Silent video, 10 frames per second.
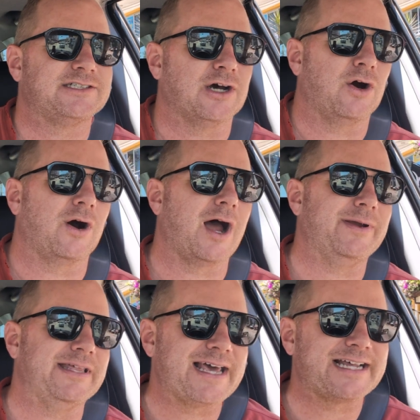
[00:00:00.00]
So, I
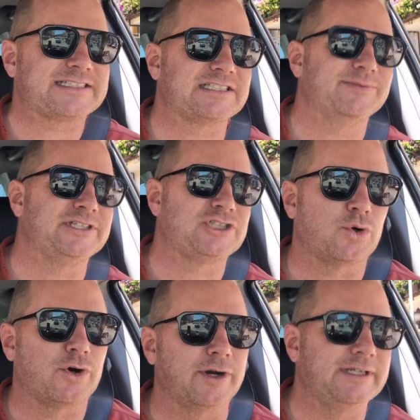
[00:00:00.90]
mean, that's the
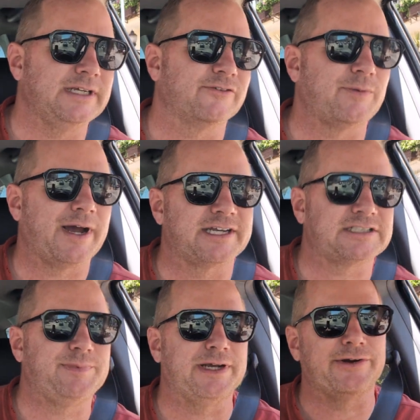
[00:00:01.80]
majority of my
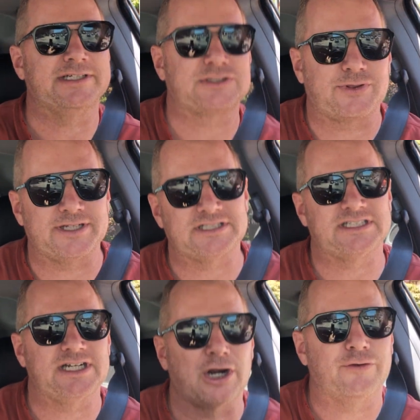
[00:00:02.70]
experience with these
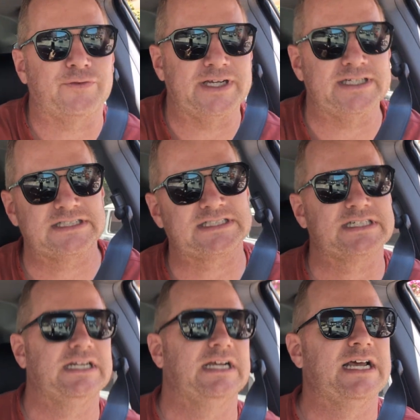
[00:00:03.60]
CRVs.
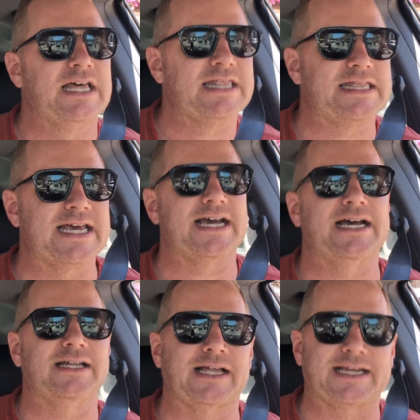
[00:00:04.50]

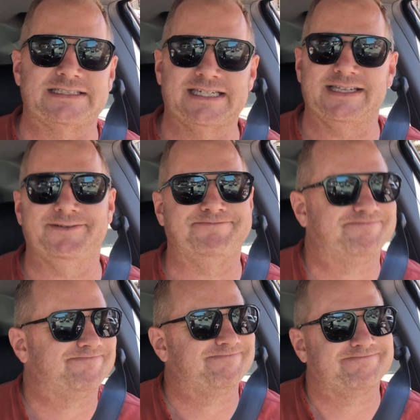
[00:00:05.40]
That, like I said,
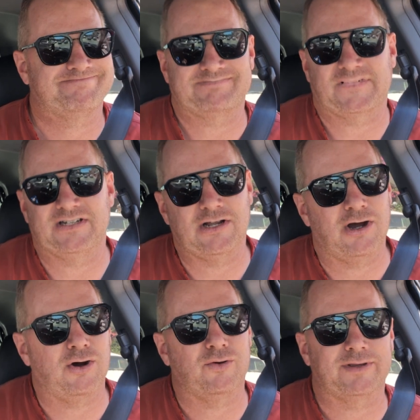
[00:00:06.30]
you
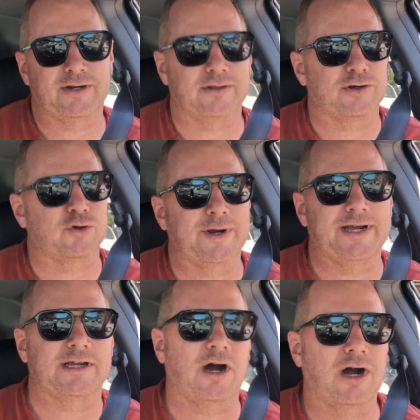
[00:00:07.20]
know, they're
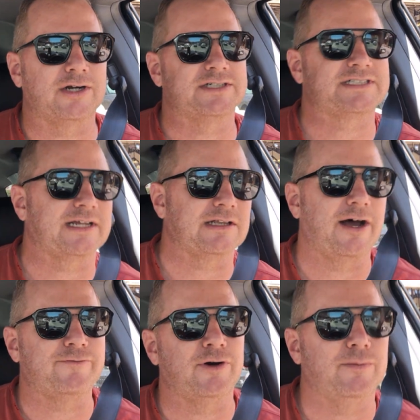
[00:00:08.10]
great cars. I
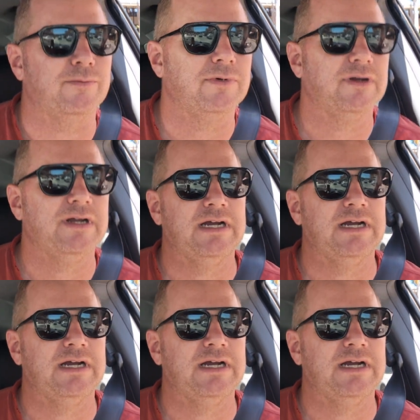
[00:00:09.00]
love them.